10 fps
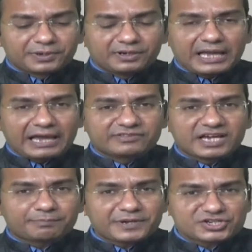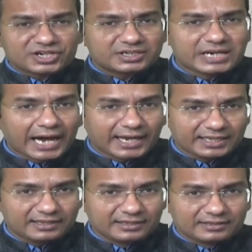have their patient die.
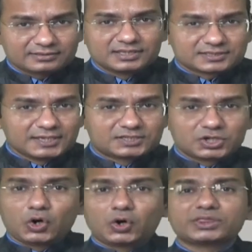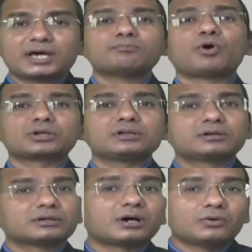This is on their moral
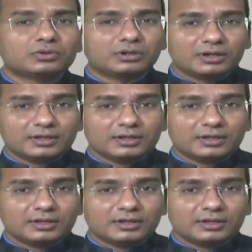ground.